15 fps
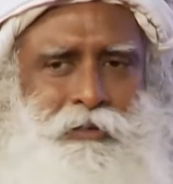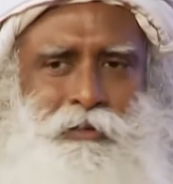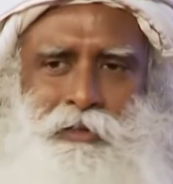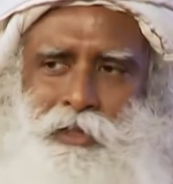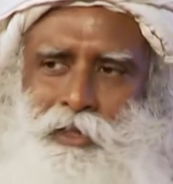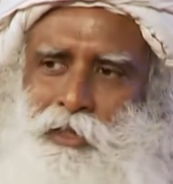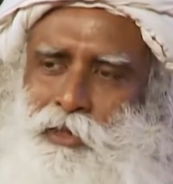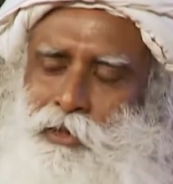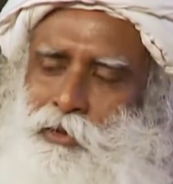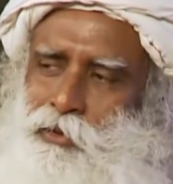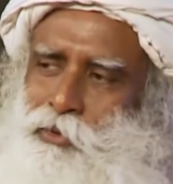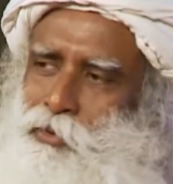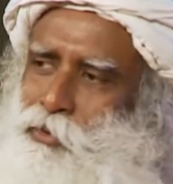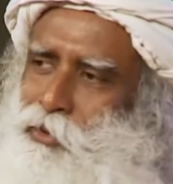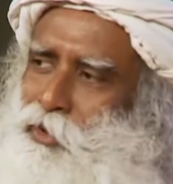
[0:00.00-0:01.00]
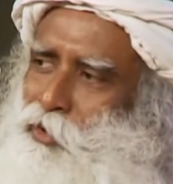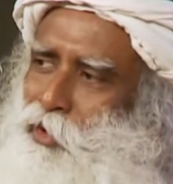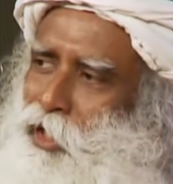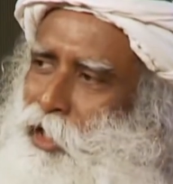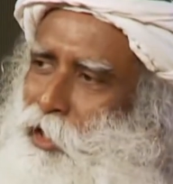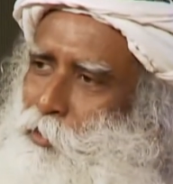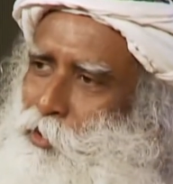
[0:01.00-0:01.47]
See, you
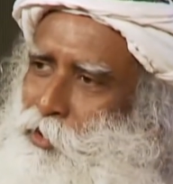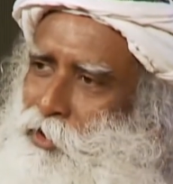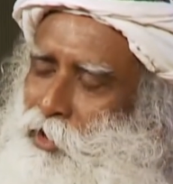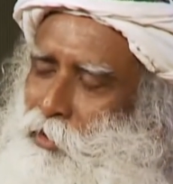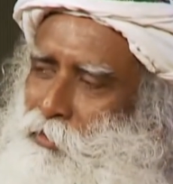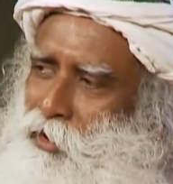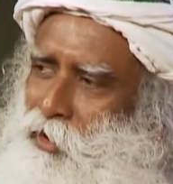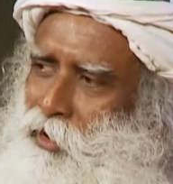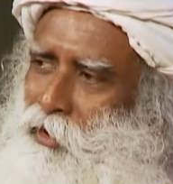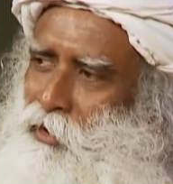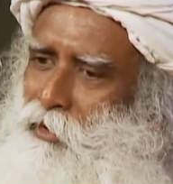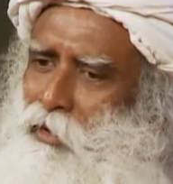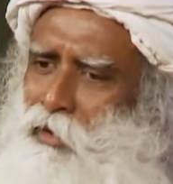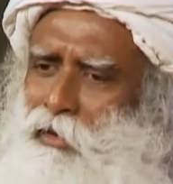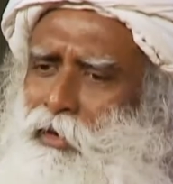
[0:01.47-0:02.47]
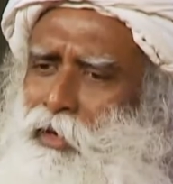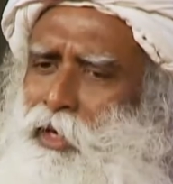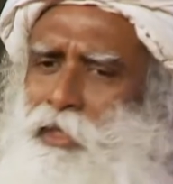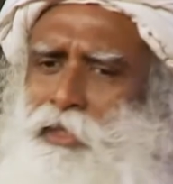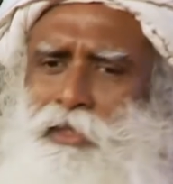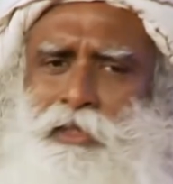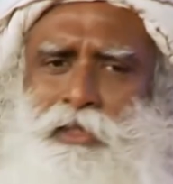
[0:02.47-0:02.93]
looking up to something not
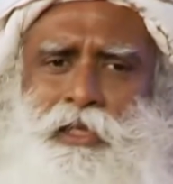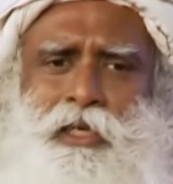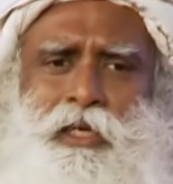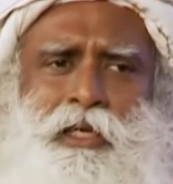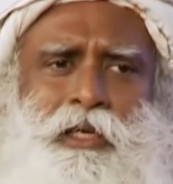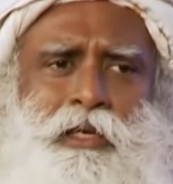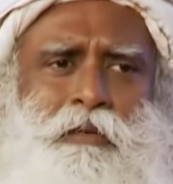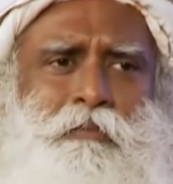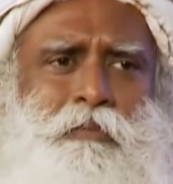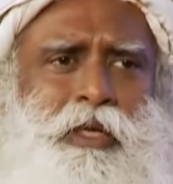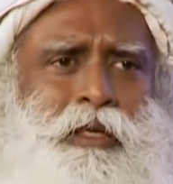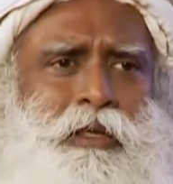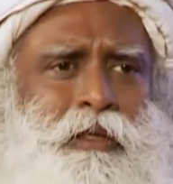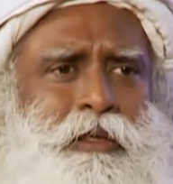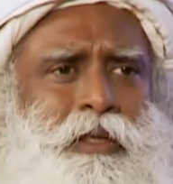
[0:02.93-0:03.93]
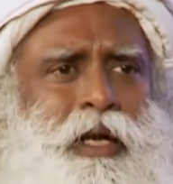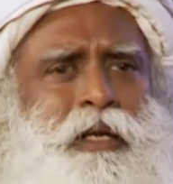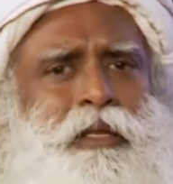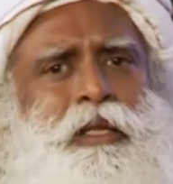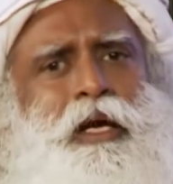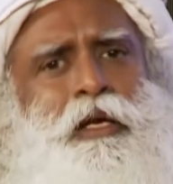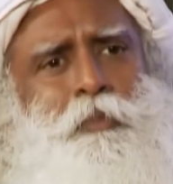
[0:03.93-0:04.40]
necessarily mean
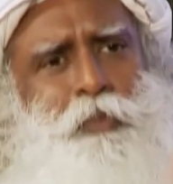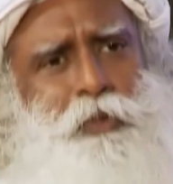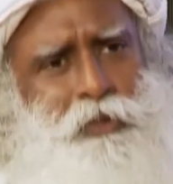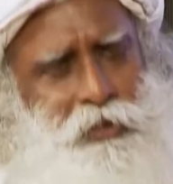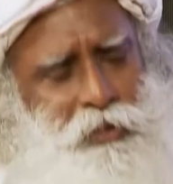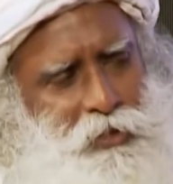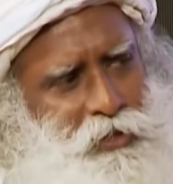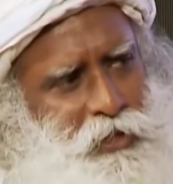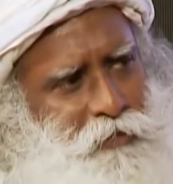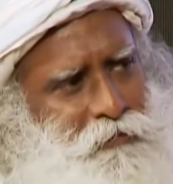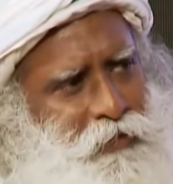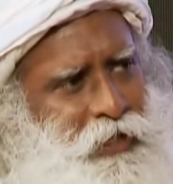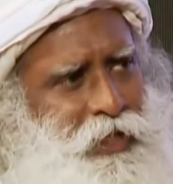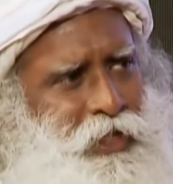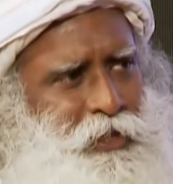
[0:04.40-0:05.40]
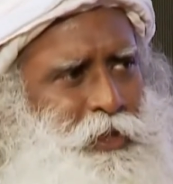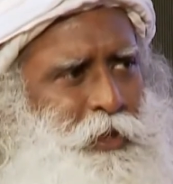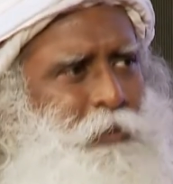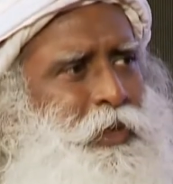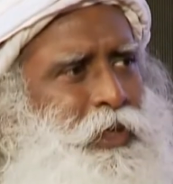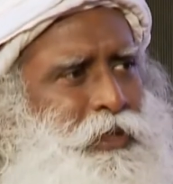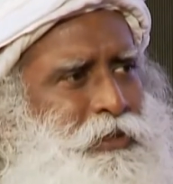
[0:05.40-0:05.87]
that that person is in a
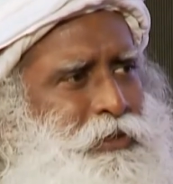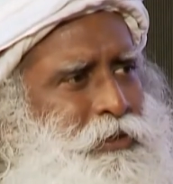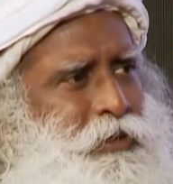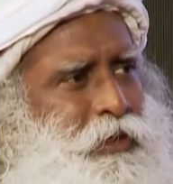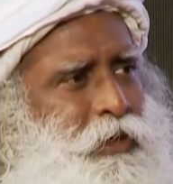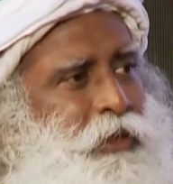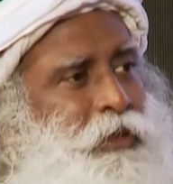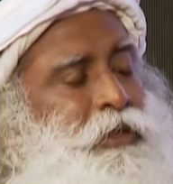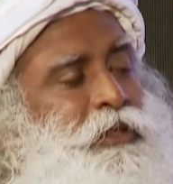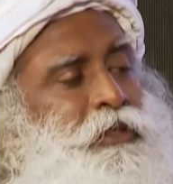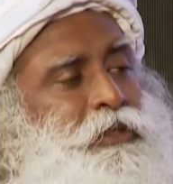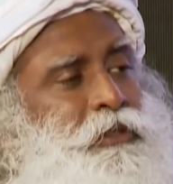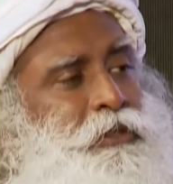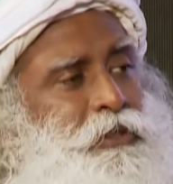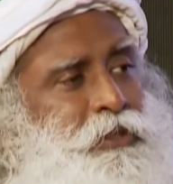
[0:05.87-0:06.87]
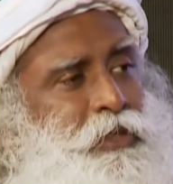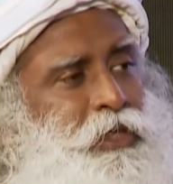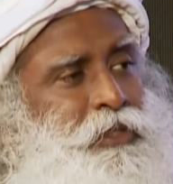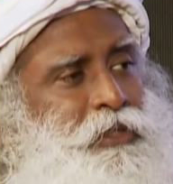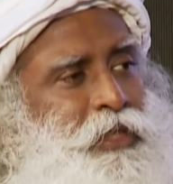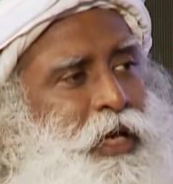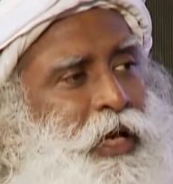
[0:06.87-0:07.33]
fantastic place. It is
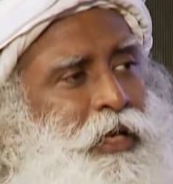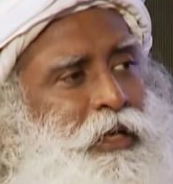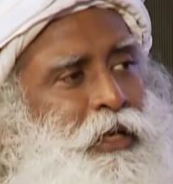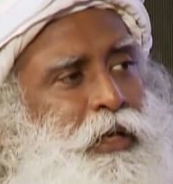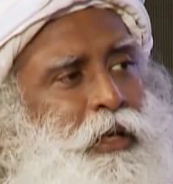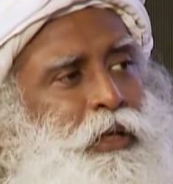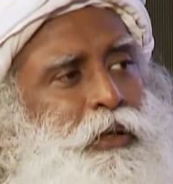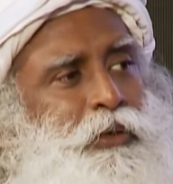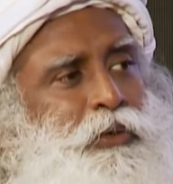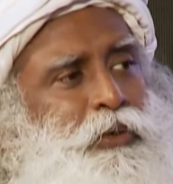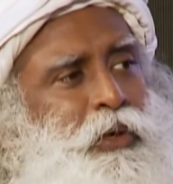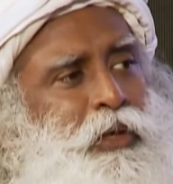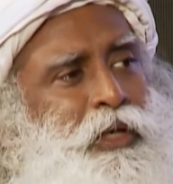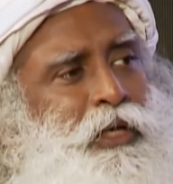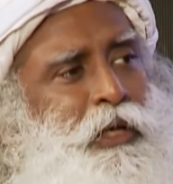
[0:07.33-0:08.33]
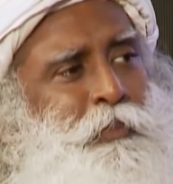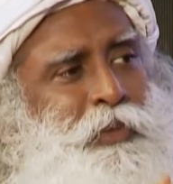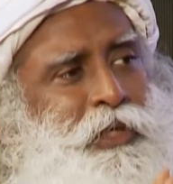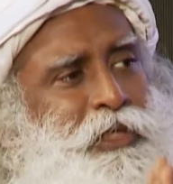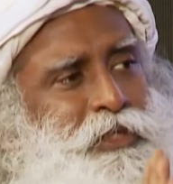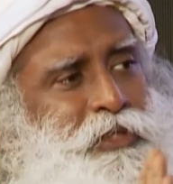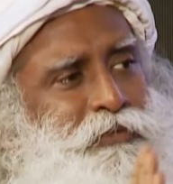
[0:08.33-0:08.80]
just that you're in a
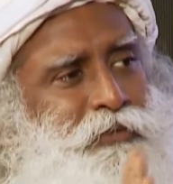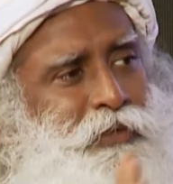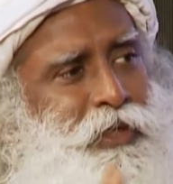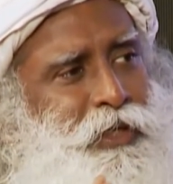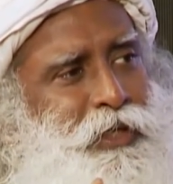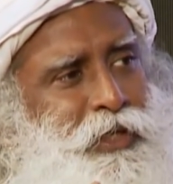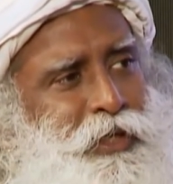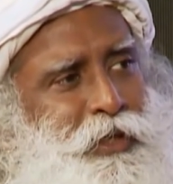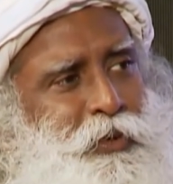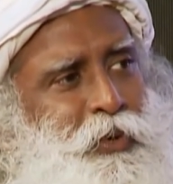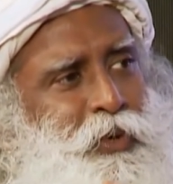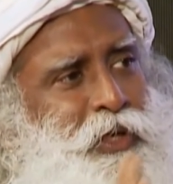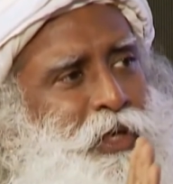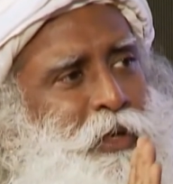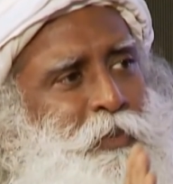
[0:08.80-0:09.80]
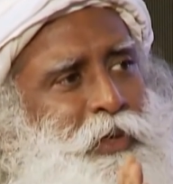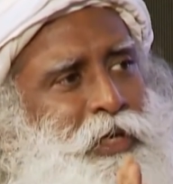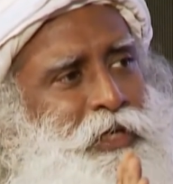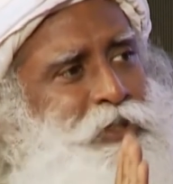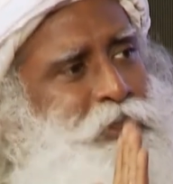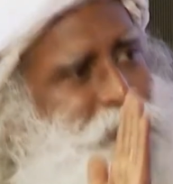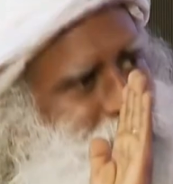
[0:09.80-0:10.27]
place of learning, you're in a
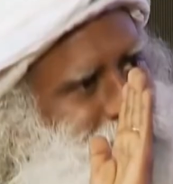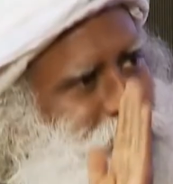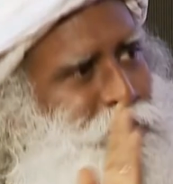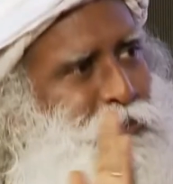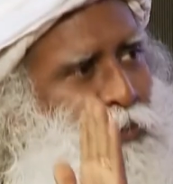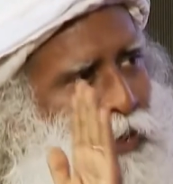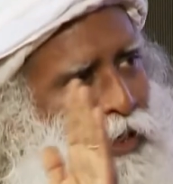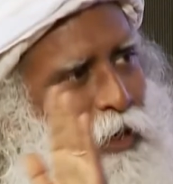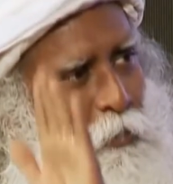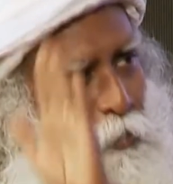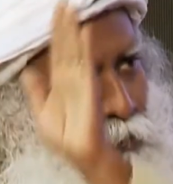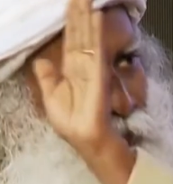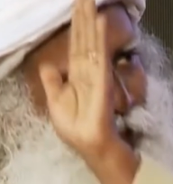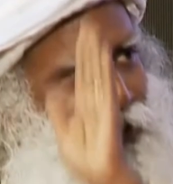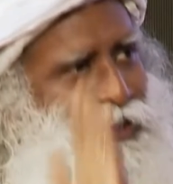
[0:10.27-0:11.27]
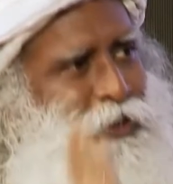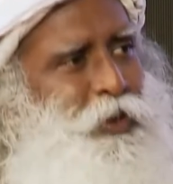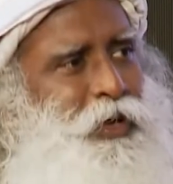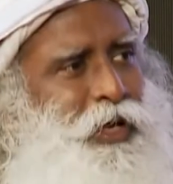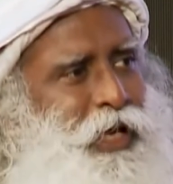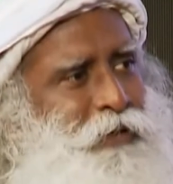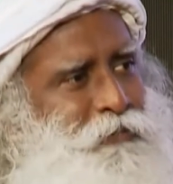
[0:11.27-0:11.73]
place of moving upward in
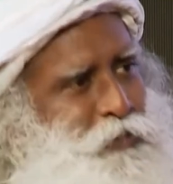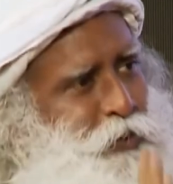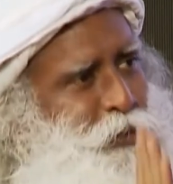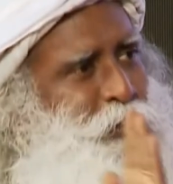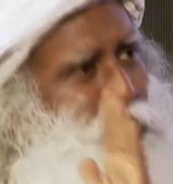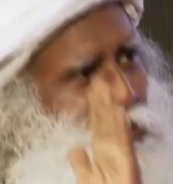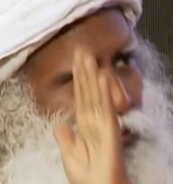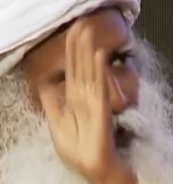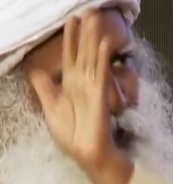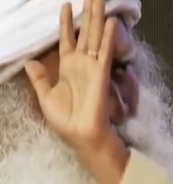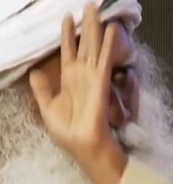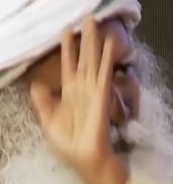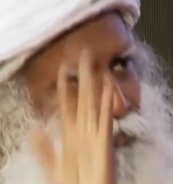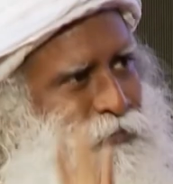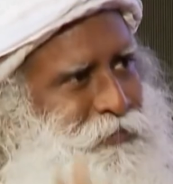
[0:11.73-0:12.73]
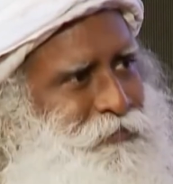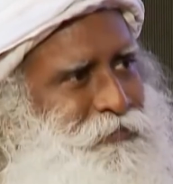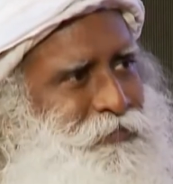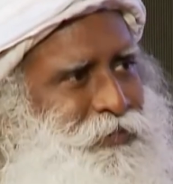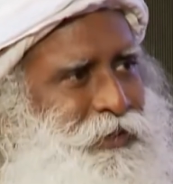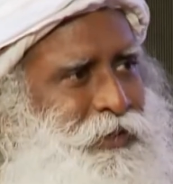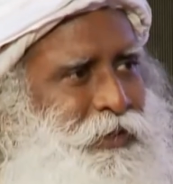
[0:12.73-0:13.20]
your life. So you're looking
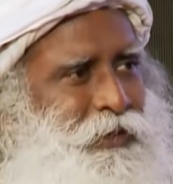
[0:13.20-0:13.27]
up.